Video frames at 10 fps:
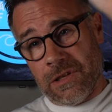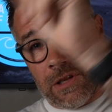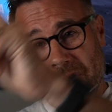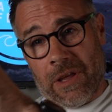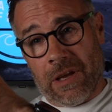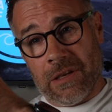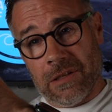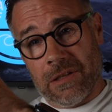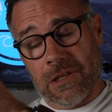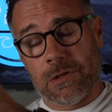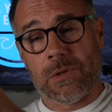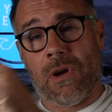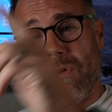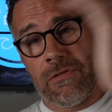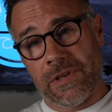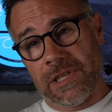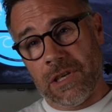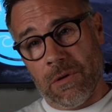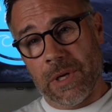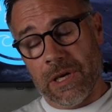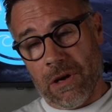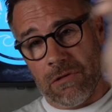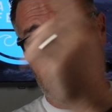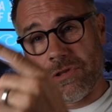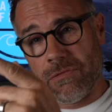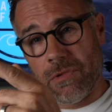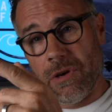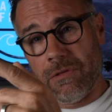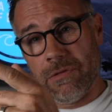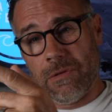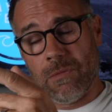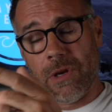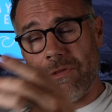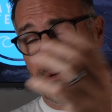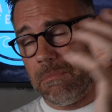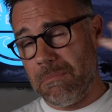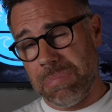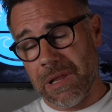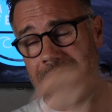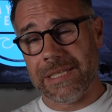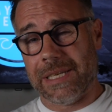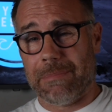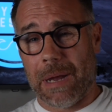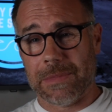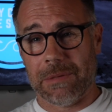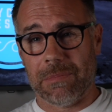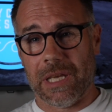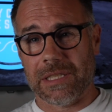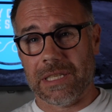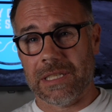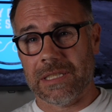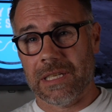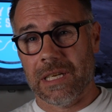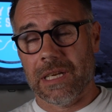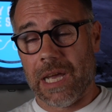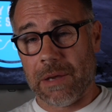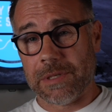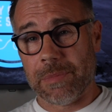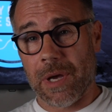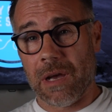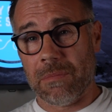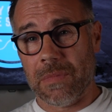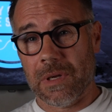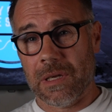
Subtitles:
the other, so it's obviously going across the roof where you've got plenty of mounting places. How's it put up?